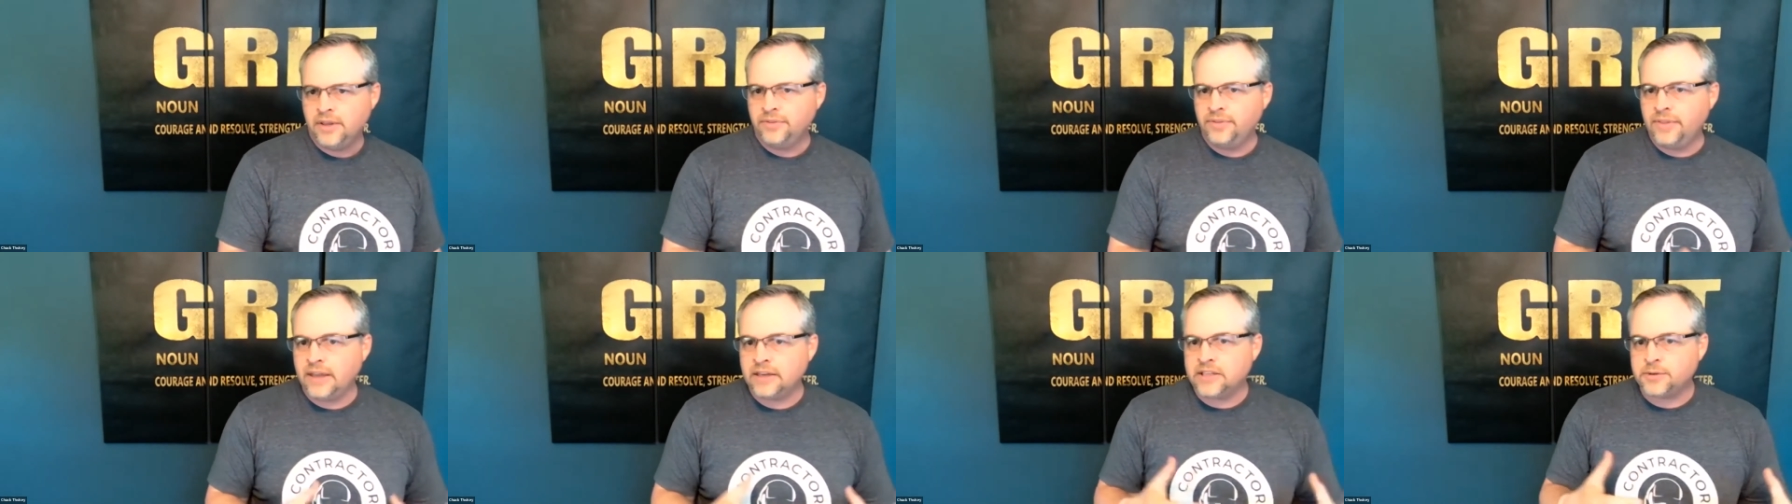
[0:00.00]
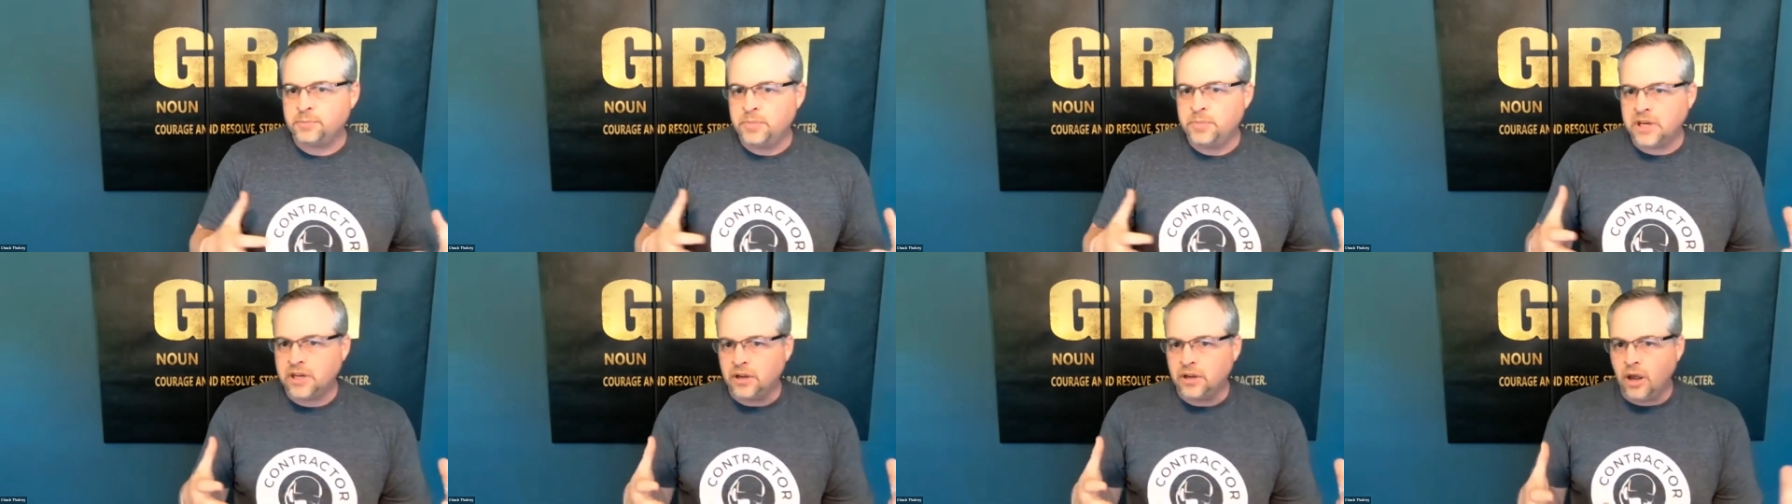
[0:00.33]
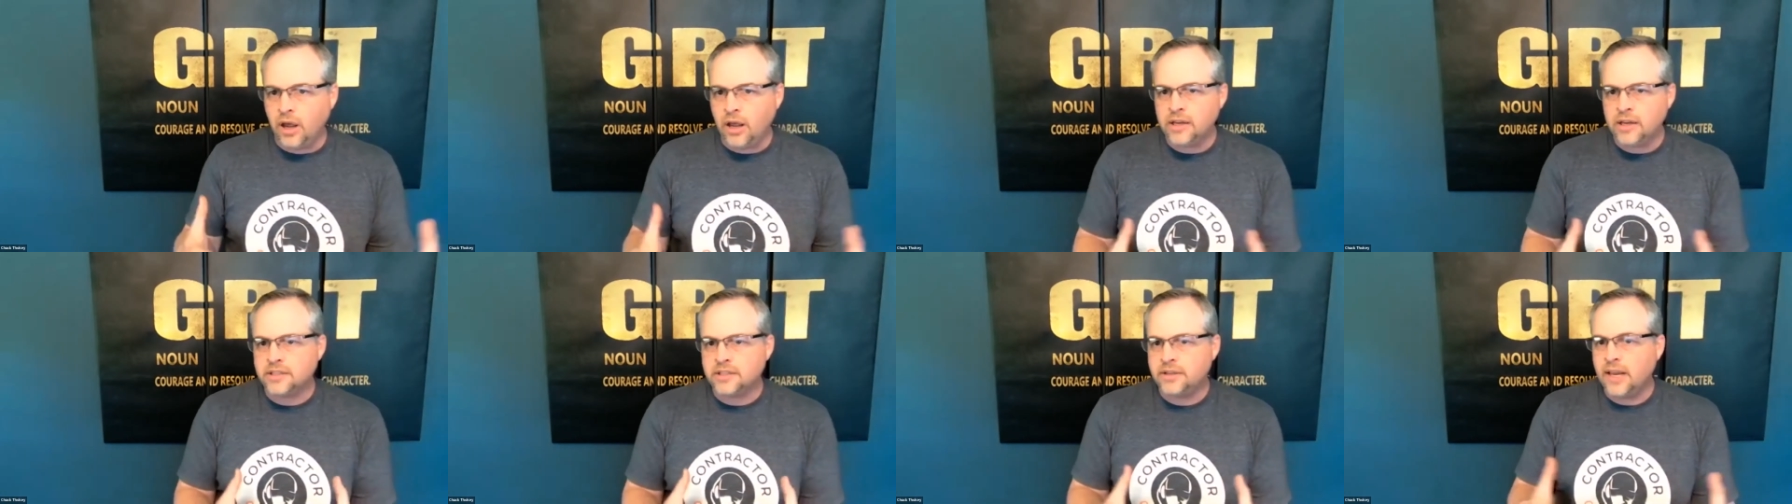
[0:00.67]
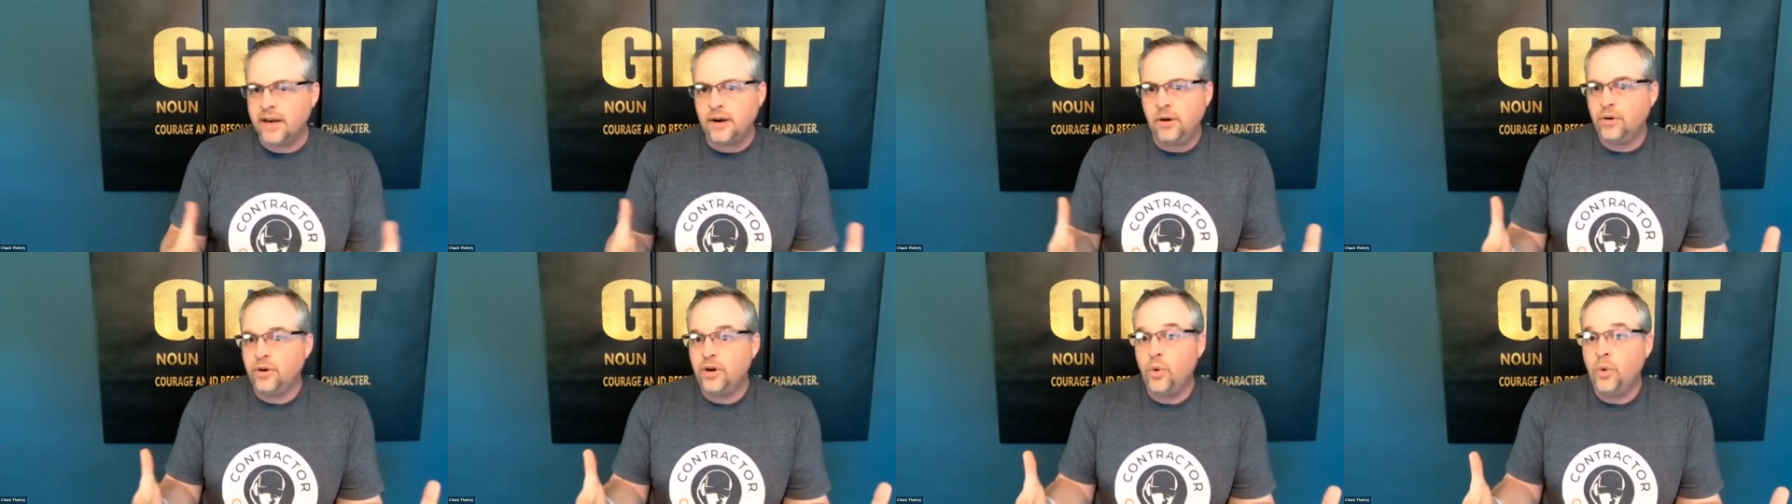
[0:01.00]
That's because
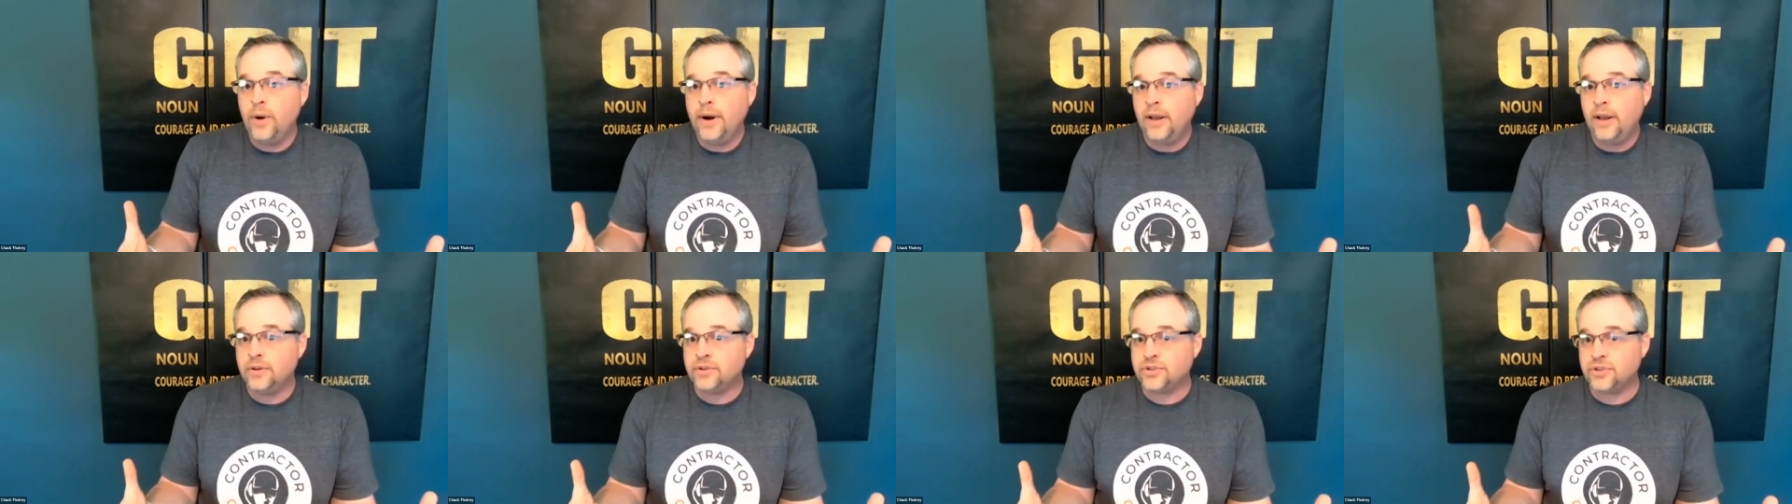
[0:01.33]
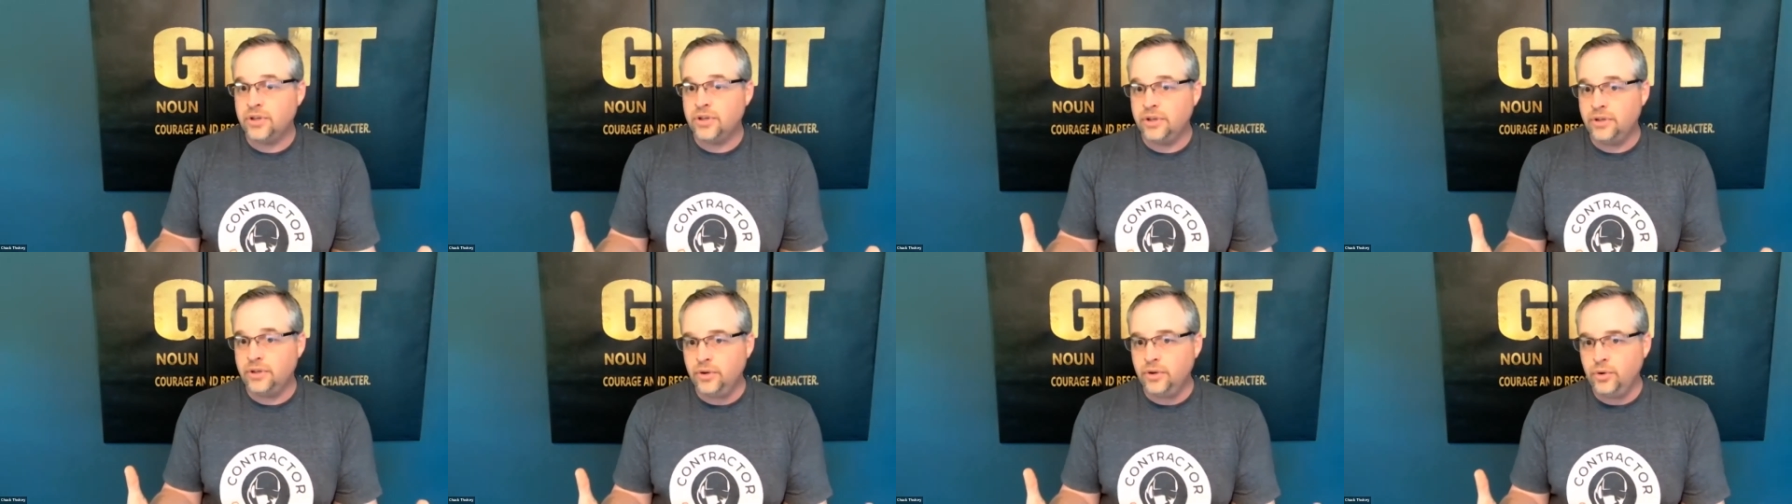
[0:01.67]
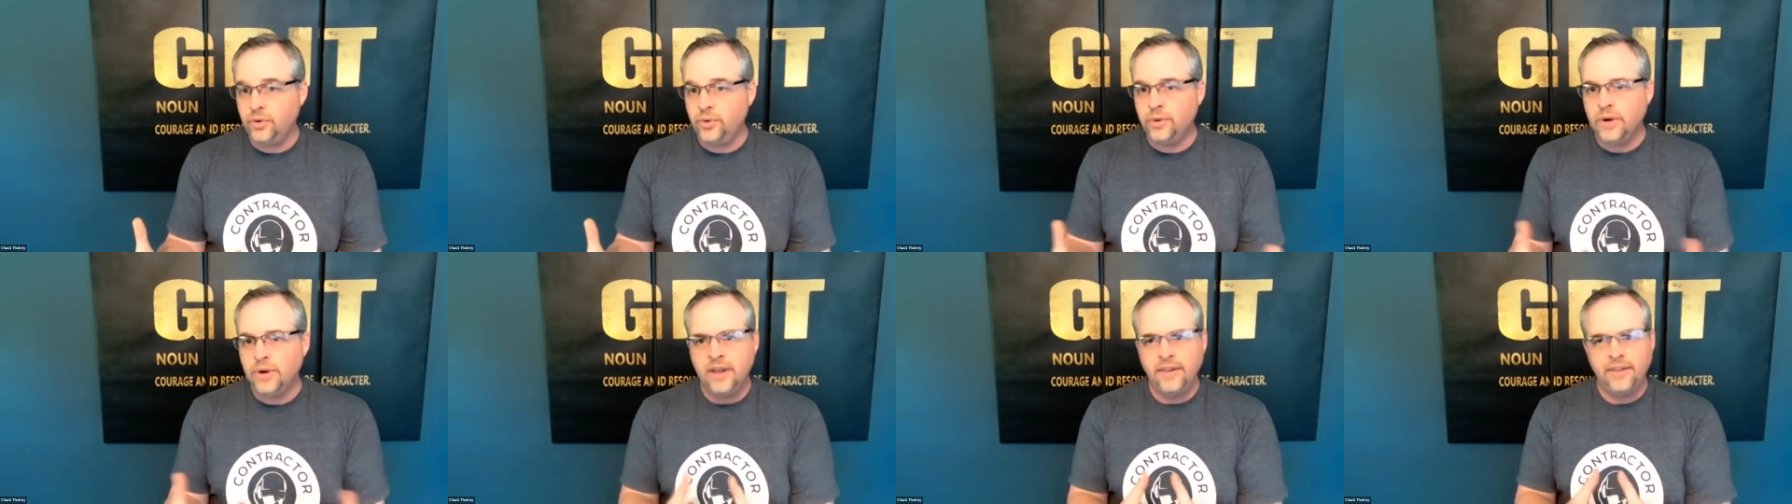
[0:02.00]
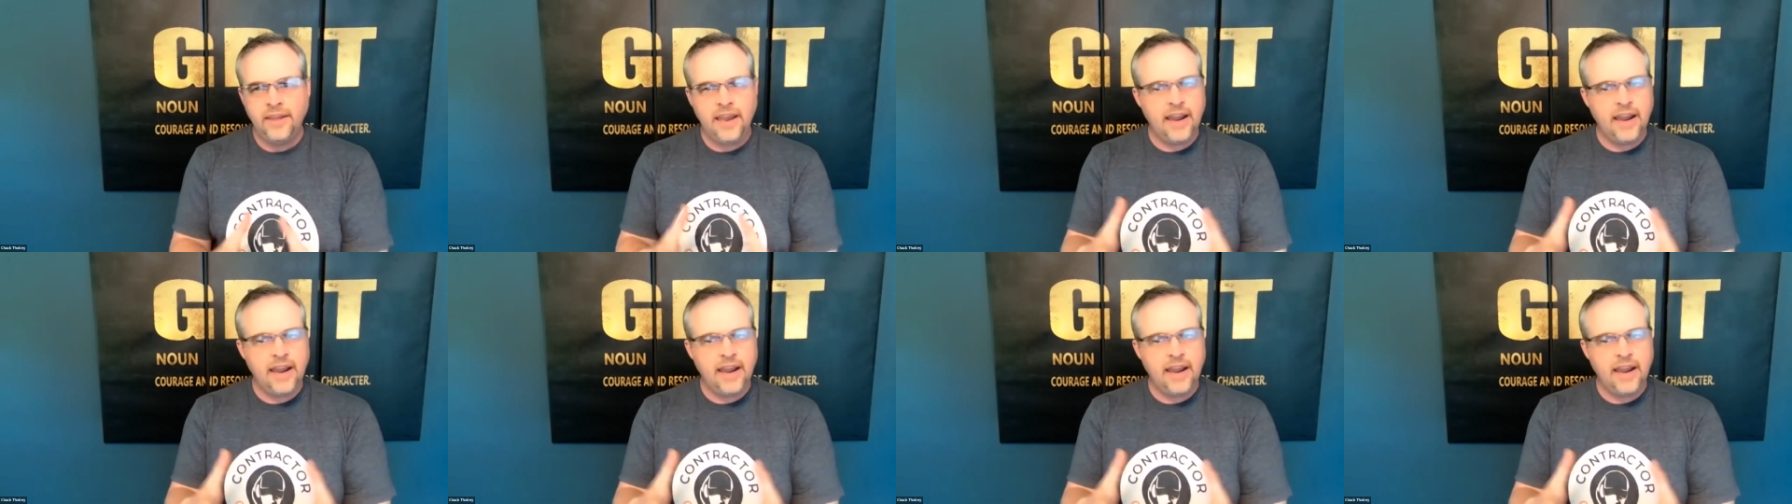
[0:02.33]
they don't know what else to do.